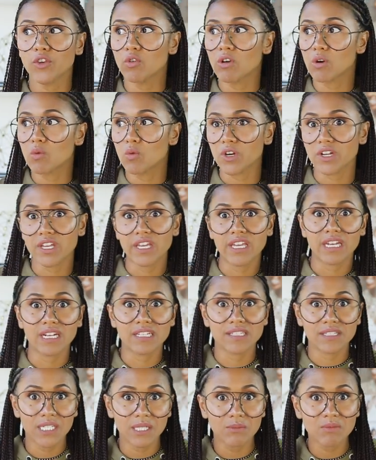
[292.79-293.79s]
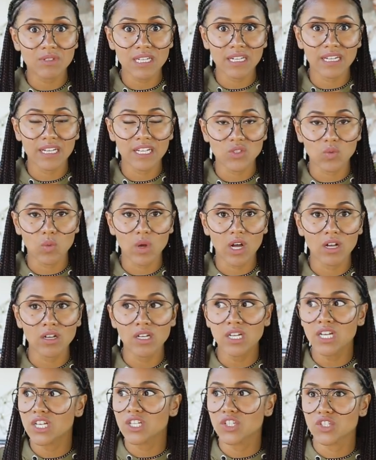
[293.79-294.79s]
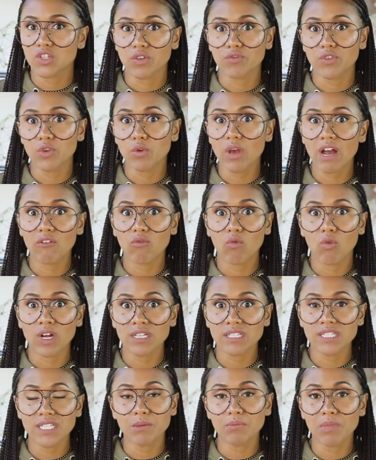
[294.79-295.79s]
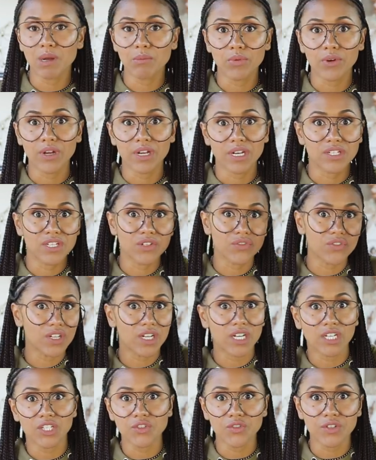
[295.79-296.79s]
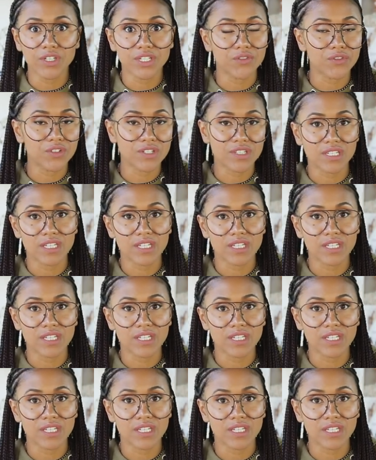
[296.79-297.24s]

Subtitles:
you are working in a team setting as well. So if you have one team member in a different country, a different